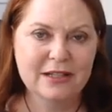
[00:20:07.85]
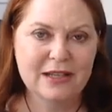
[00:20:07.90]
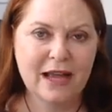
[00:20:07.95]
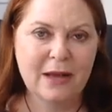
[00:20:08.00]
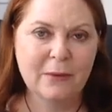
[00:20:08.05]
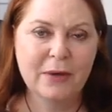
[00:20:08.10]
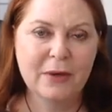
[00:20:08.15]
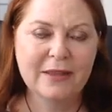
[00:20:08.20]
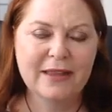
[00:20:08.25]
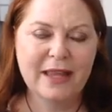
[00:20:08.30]
And
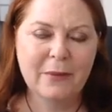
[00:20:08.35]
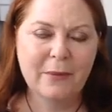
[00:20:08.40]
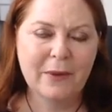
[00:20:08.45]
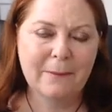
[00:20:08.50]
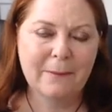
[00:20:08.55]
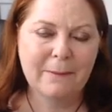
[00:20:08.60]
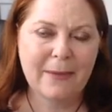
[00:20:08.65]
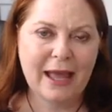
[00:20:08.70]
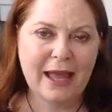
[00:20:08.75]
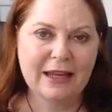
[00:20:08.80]
when they
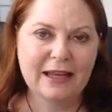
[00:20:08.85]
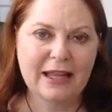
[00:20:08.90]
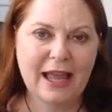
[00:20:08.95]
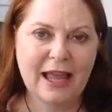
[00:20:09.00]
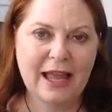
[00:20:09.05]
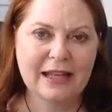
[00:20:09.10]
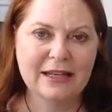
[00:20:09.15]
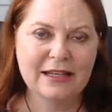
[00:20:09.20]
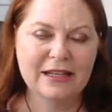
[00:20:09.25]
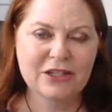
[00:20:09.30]
went back
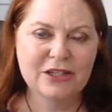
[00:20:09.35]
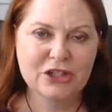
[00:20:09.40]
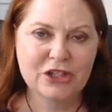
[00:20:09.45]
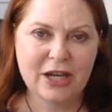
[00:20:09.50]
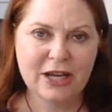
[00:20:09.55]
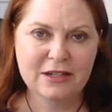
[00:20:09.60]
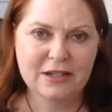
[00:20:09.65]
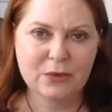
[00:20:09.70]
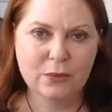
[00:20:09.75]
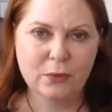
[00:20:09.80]
and
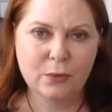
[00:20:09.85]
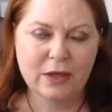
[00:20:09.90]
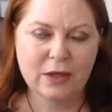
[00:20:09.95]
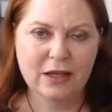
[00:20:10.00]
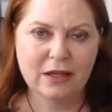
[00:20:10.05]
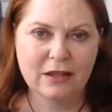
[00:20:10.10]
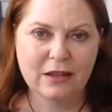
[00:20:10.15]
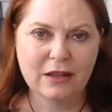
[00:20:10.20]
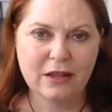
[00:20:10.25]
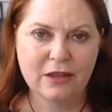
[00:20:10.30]
checked
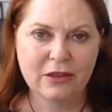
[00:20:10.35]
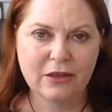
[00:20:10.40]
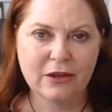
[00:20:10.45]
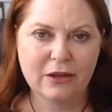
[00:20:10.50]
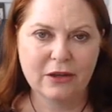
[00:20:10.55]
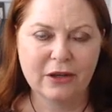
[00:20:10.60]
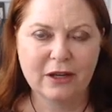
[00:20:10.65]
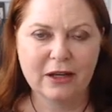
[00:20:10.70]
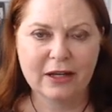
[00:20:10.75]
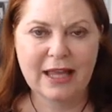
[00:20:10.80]
with
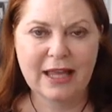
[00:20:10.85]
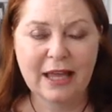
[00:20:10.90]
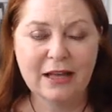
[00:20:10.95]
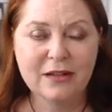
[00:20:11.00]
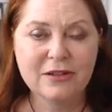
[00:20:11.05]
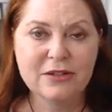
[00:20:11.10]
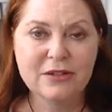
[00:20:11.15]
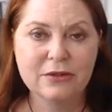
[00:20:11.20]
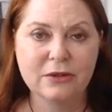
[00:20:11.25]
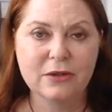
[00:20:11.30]
the
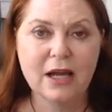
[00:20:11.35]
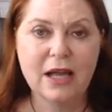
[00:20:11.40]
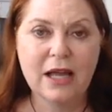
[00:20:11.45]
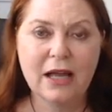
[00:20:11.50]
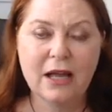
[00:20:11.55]
council,